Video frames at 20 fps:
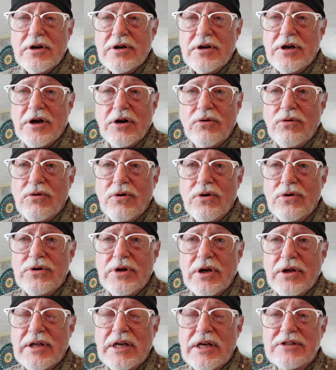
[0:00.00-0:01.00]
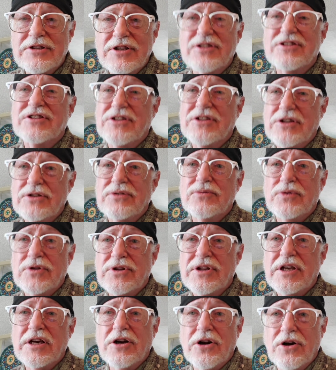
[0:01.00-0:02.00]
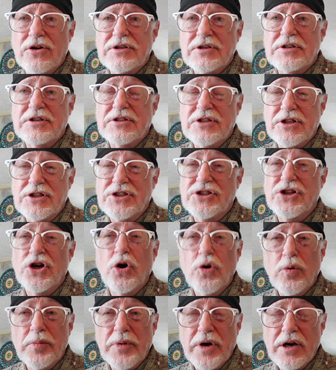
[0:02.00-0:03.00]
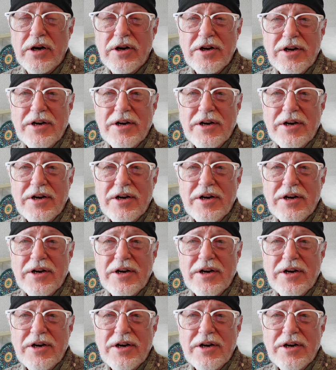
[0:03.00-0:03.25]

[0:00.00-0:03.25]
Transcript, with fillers: Now, now that's a, what they call a scotoma.